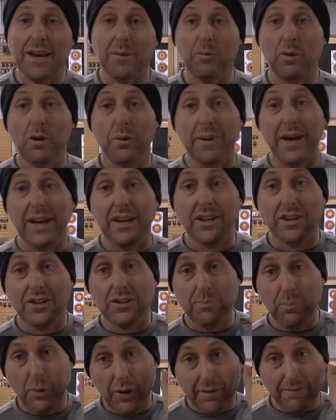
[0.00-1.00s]
will be
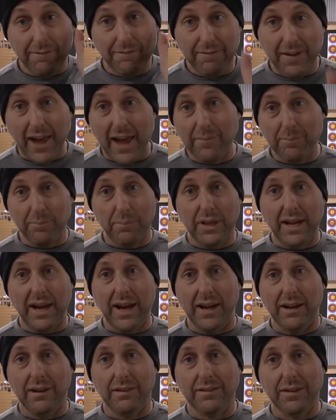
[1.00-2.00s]
to put a fat
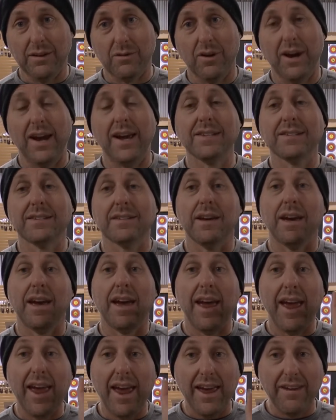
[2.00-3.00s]
blade on the rest,
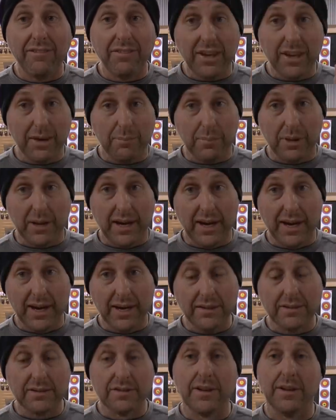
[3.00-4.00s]
a heavier
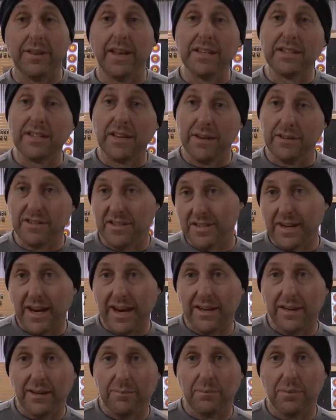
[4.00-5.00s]
blade, so that's a
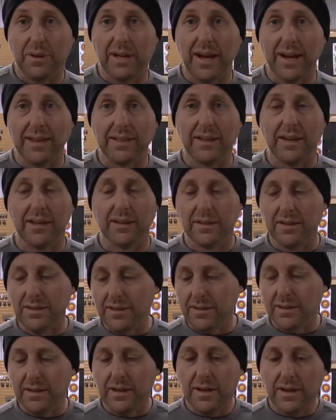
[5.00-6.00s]
standard blade
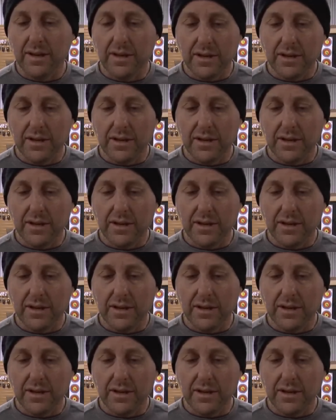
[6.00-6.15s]
thickness,